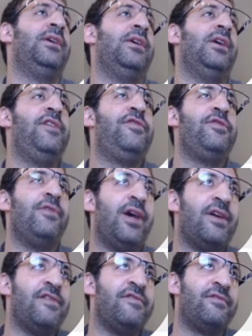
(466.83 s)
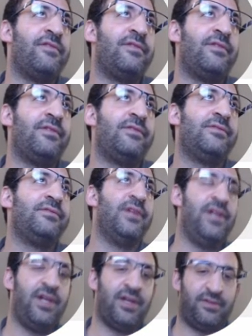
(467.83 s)
If you have
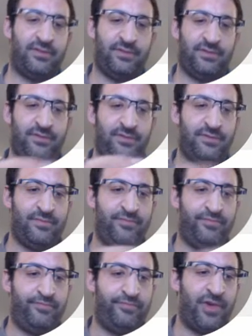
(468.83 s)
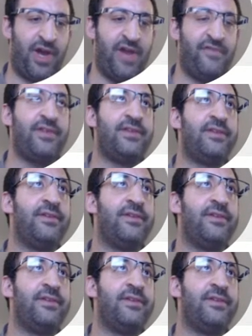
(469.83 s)
here private